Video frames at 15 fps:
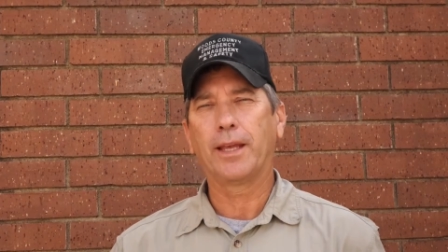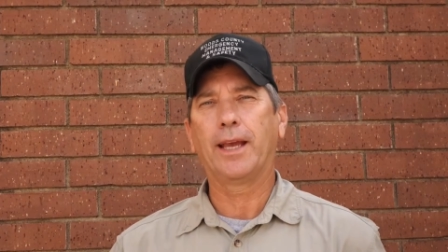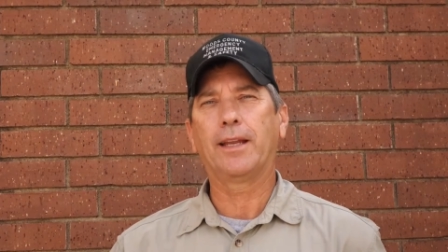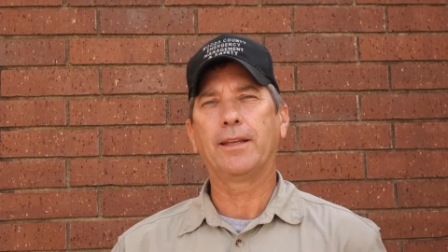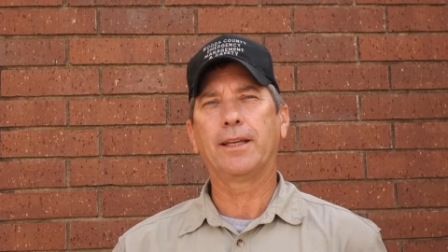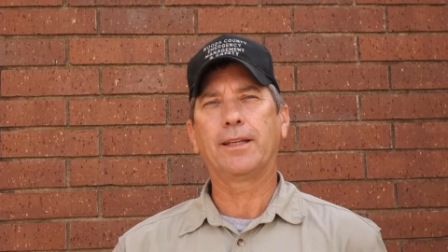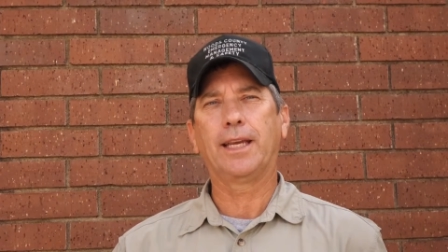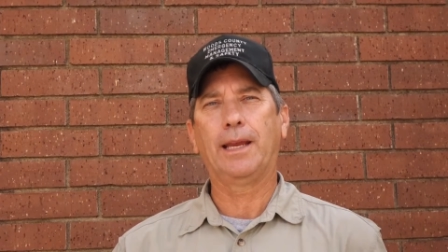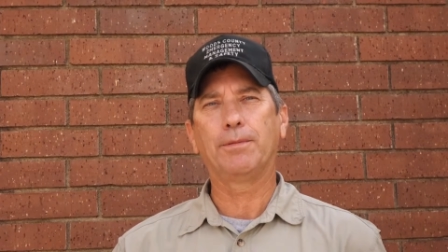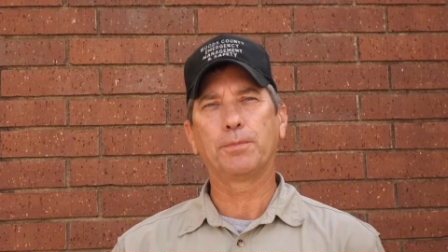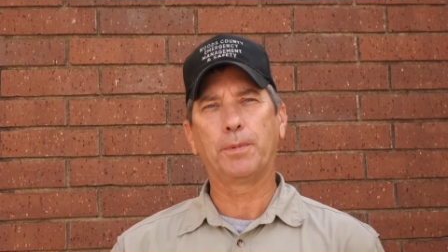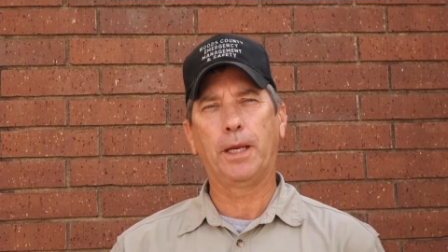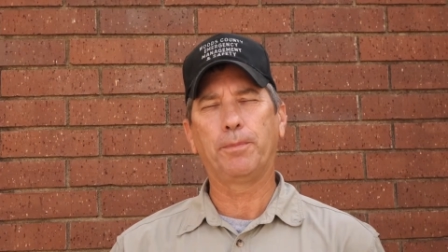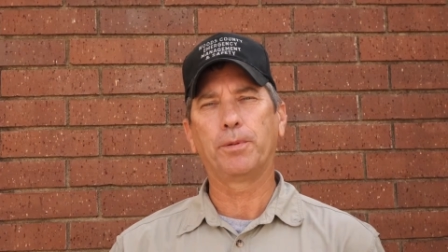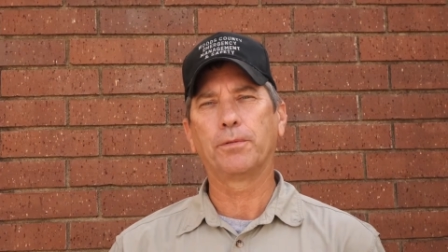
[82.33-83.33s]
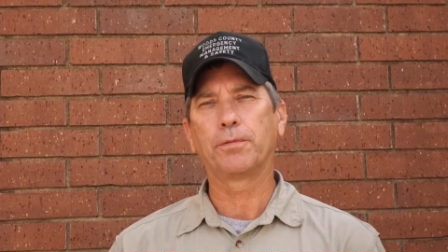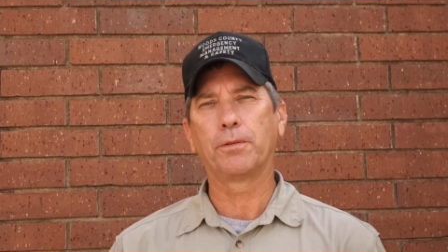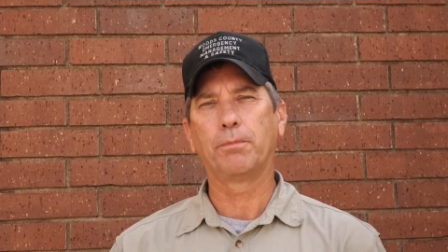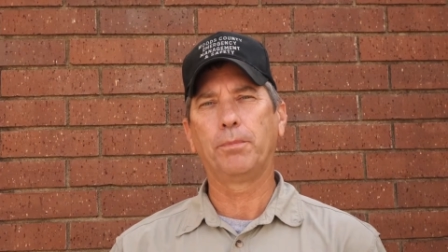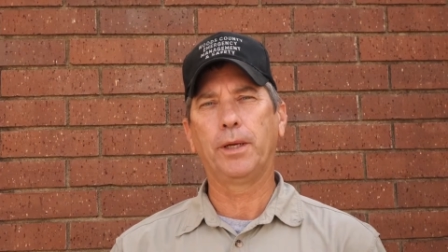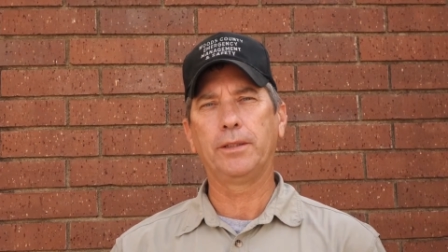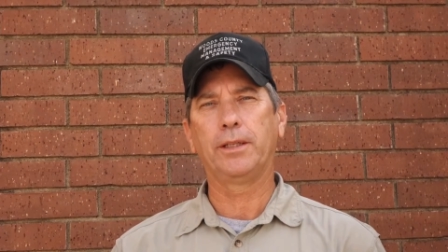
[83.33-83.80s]
and it keeps people
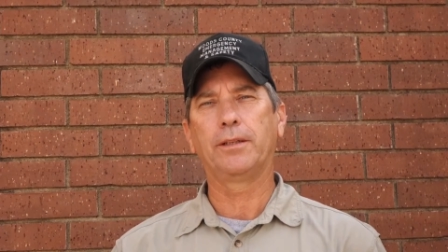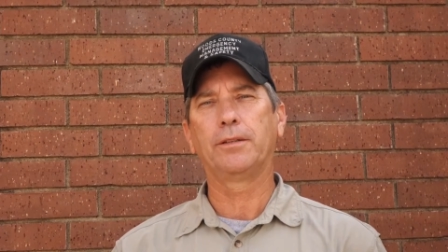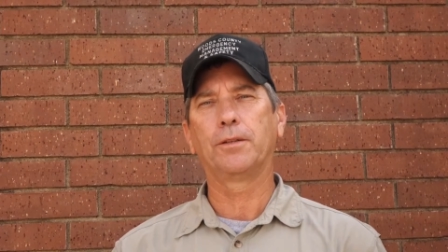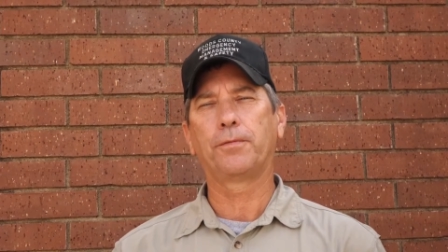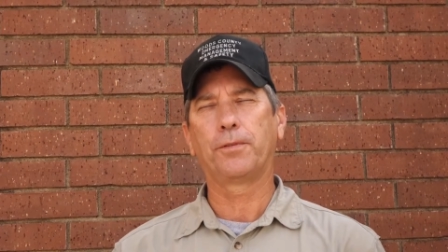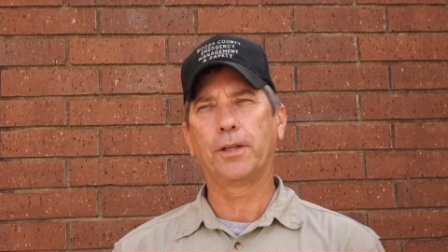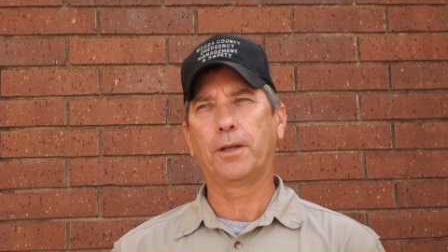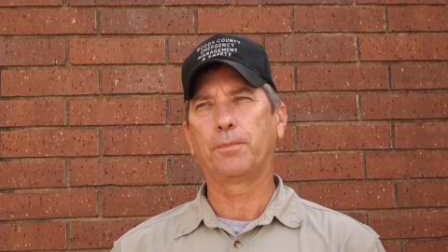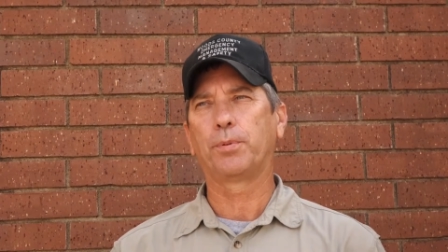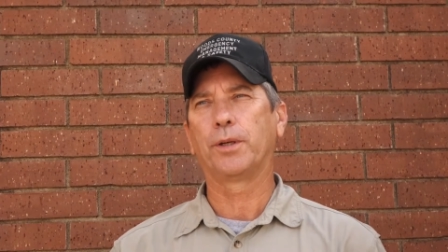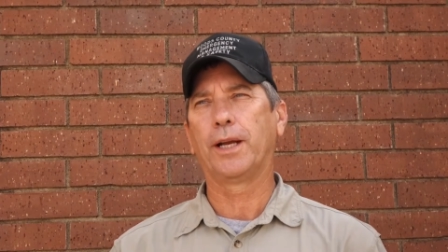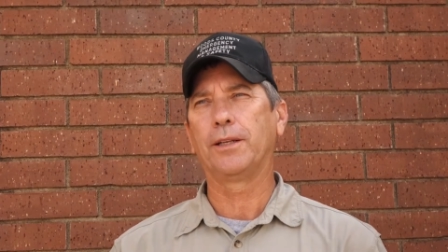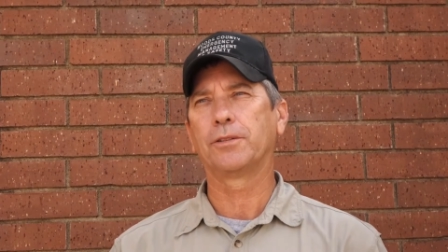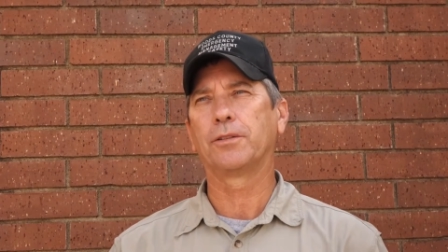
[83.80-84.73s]
from building in the floodplain,